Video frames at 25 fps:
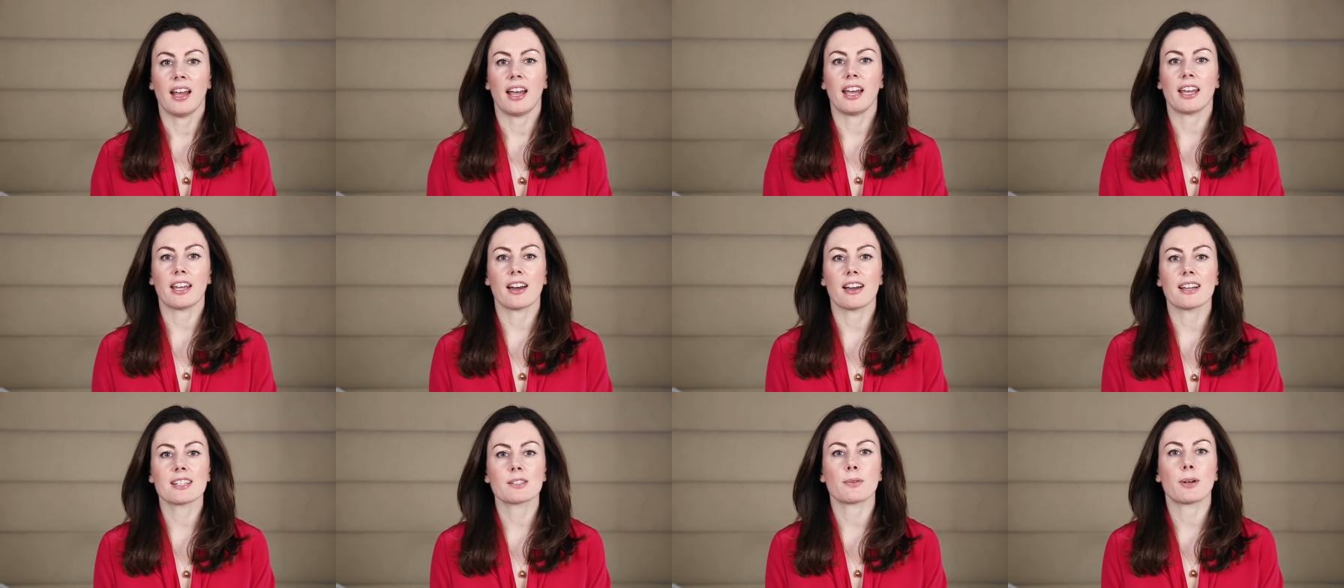
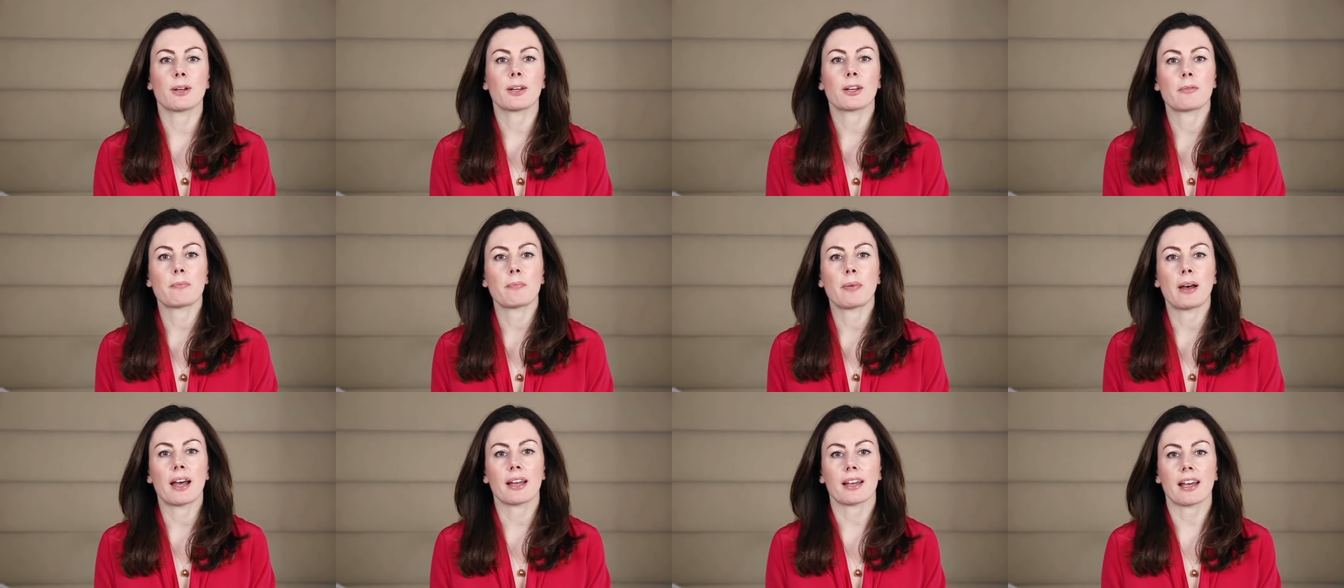Hey guys,
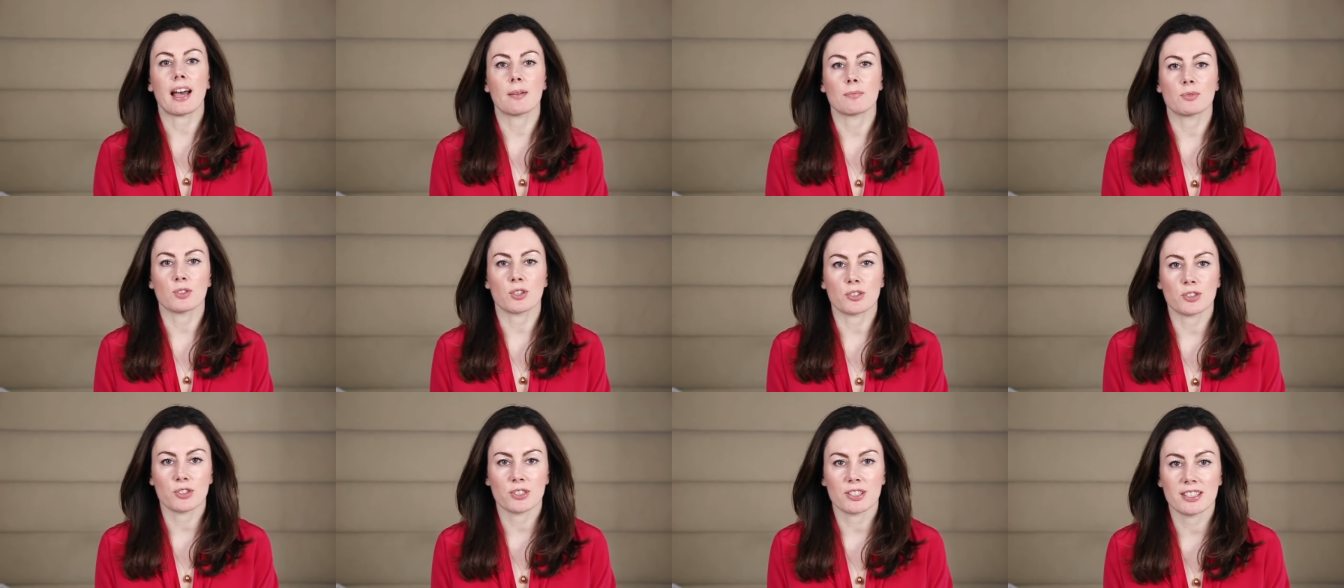welcome back. I'm
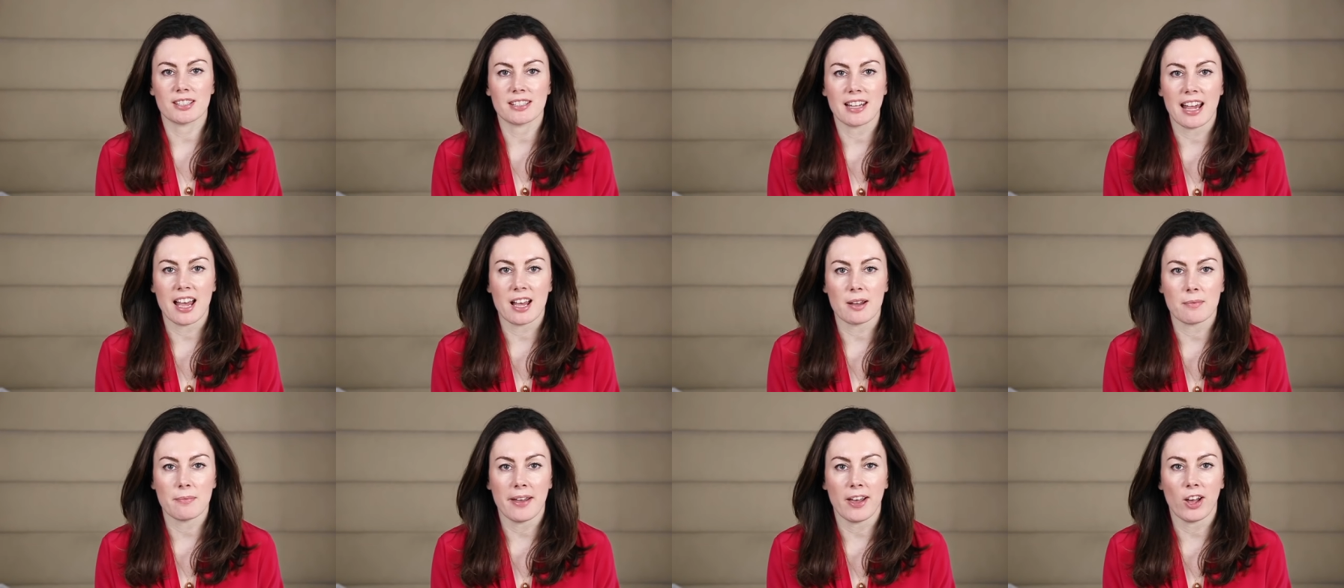Dr.
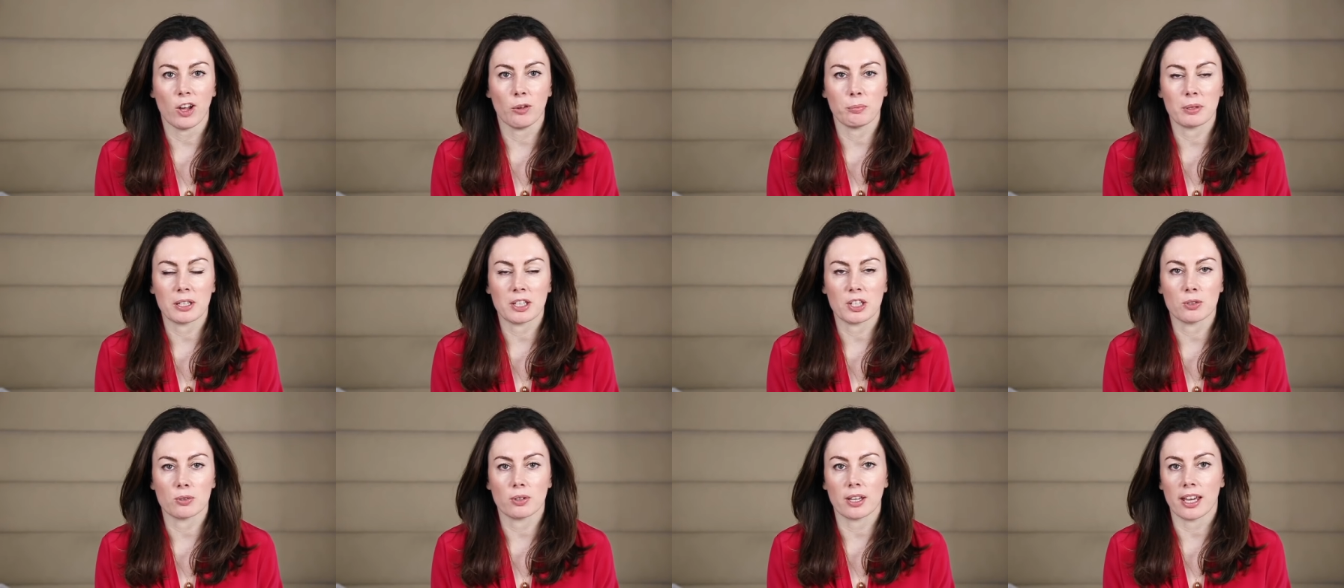Sam,
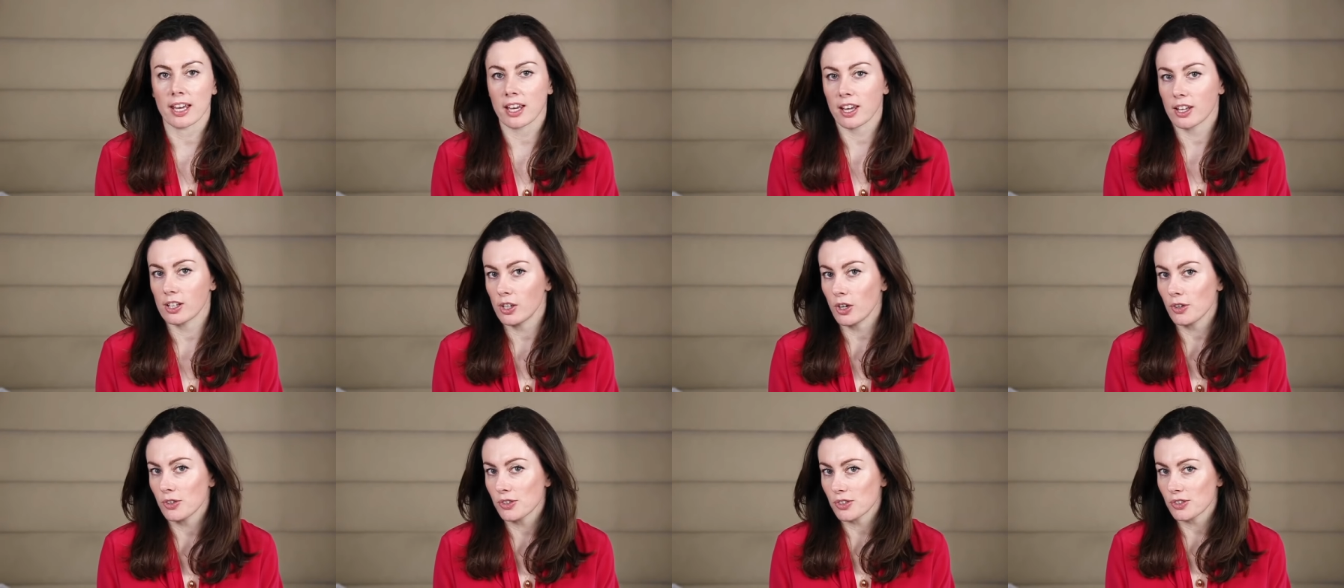helping you get
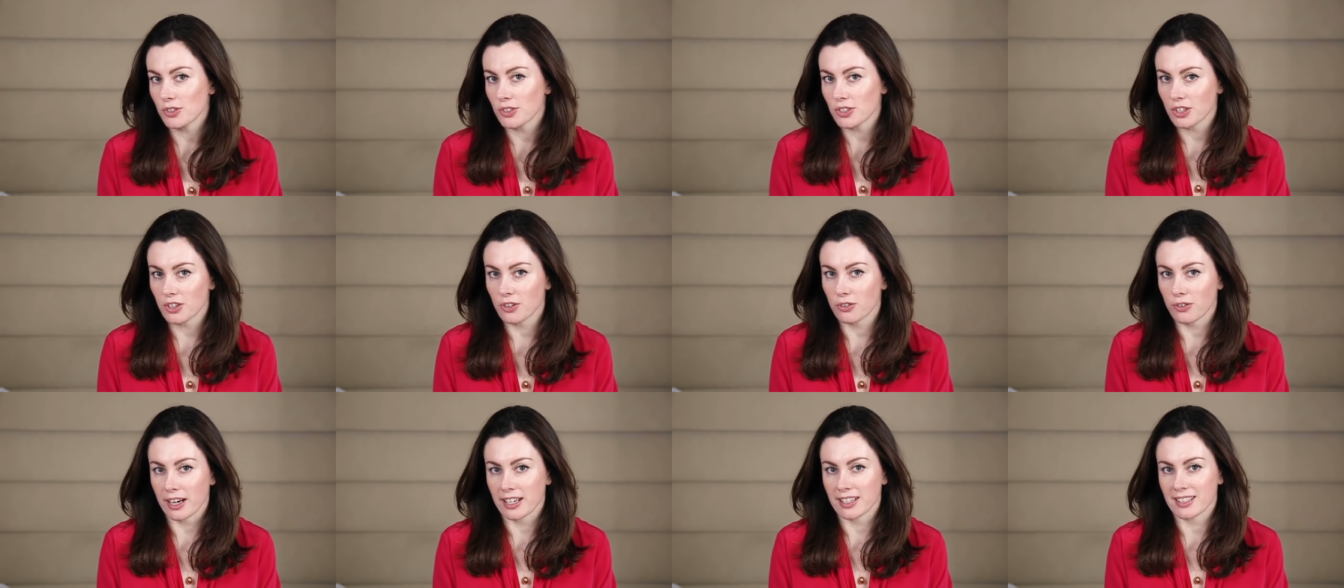closer
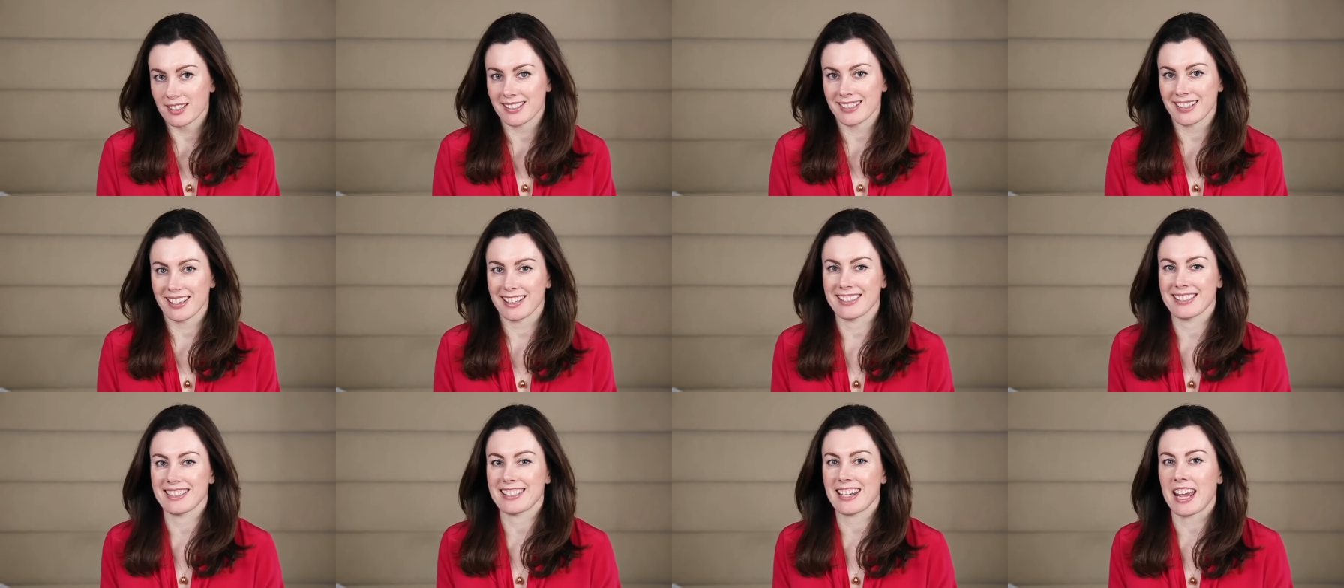to great
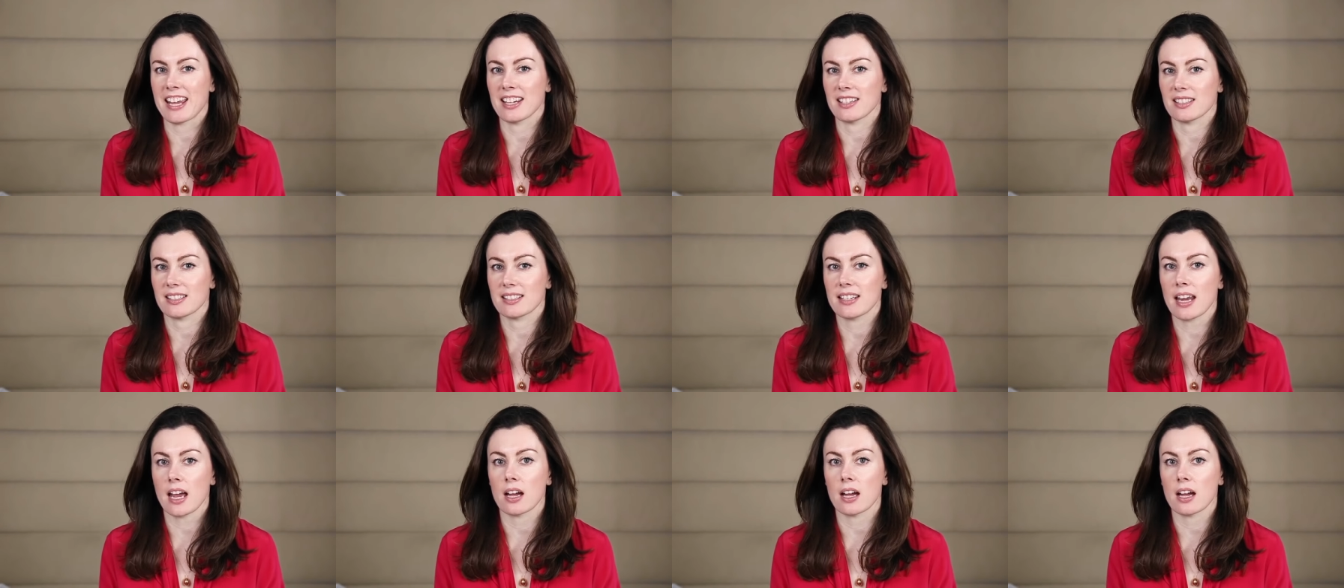skin days.